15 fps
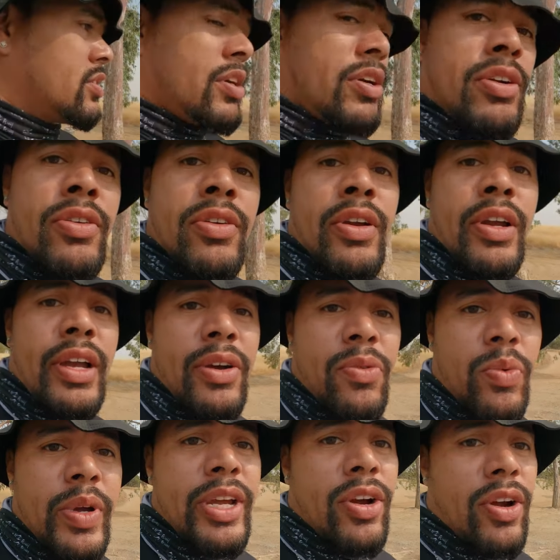sir.
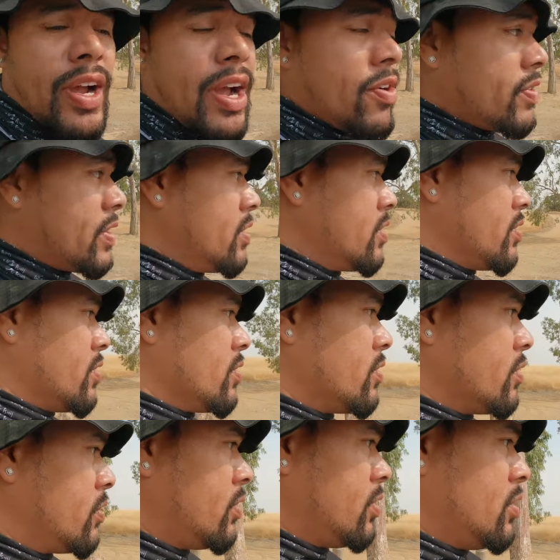And we are out here
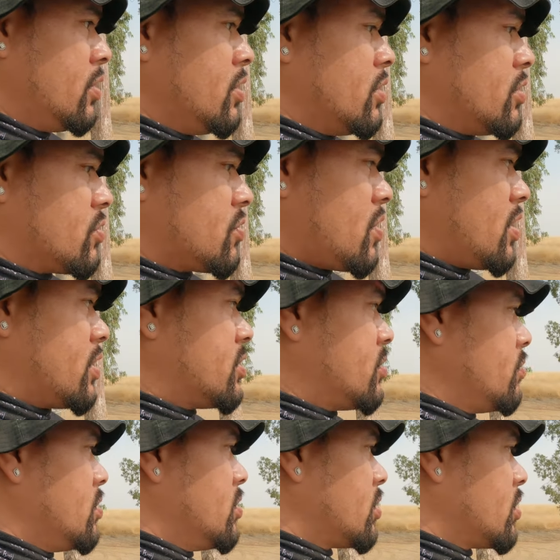trying
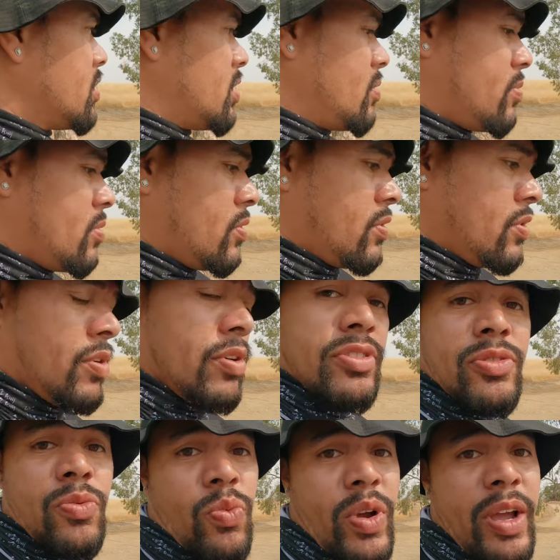to hook up on
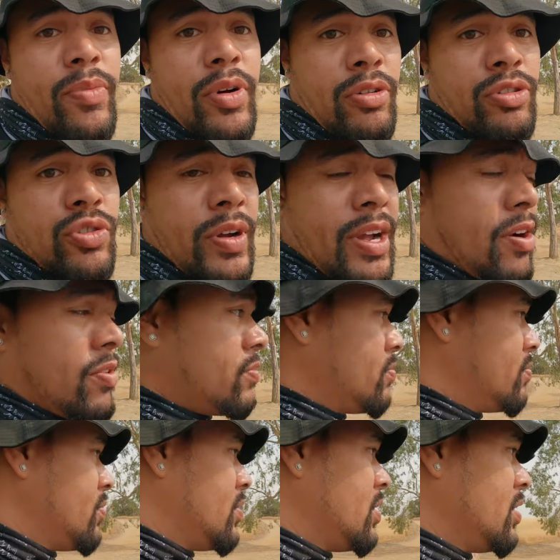some rainbow trout.
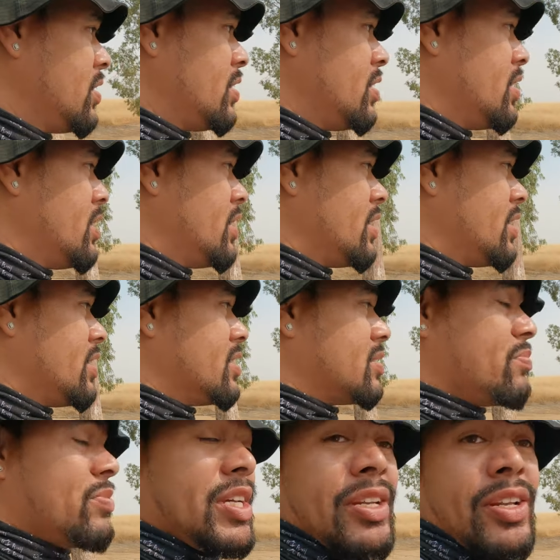It
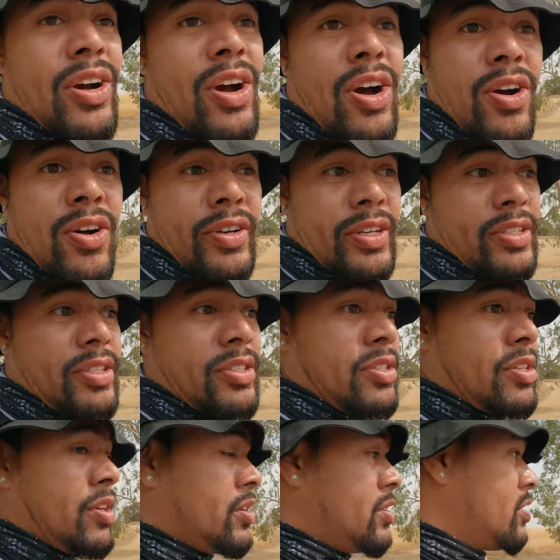is
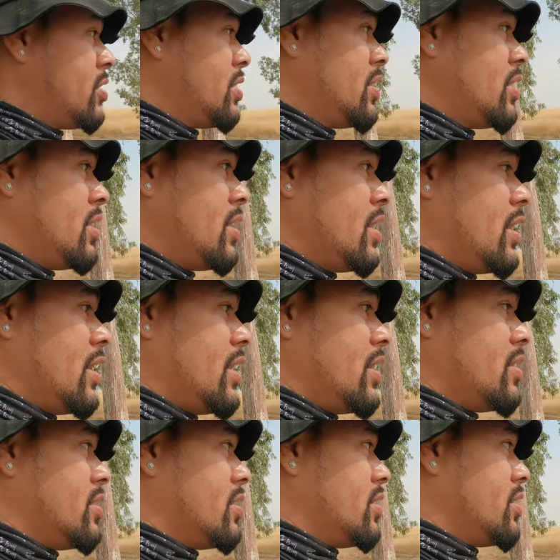mid-August
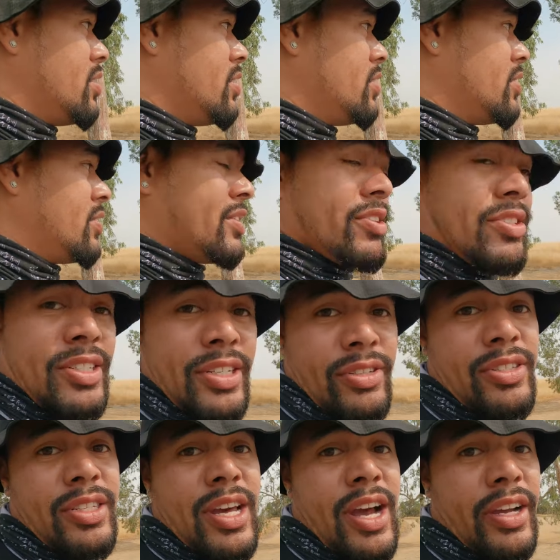and uh, they're
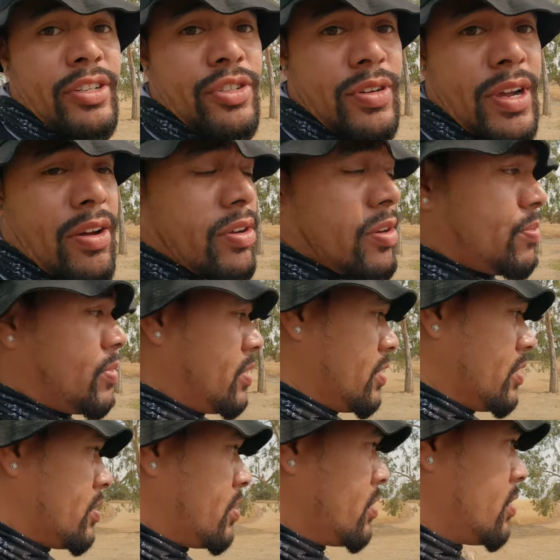still stocking trout up
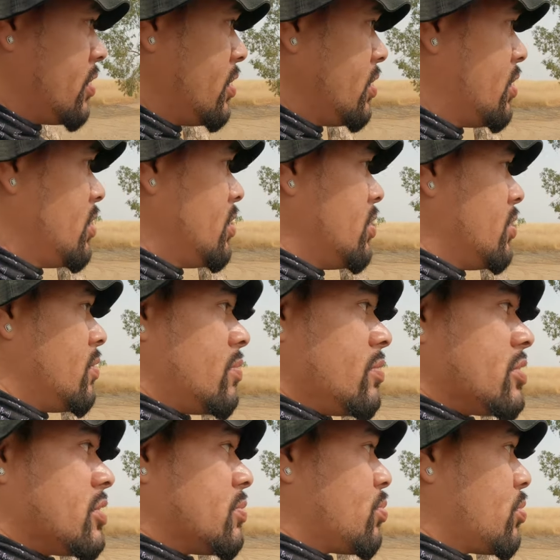here,
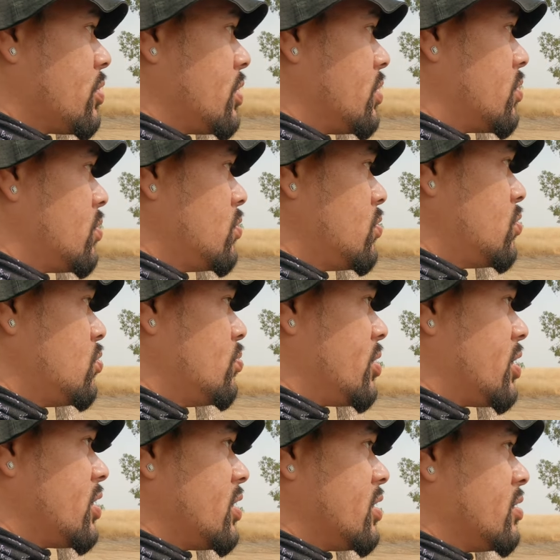which is pretty cool,
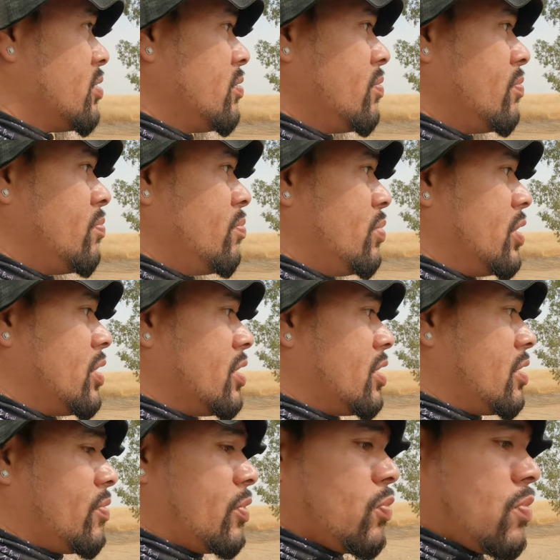man. But um, the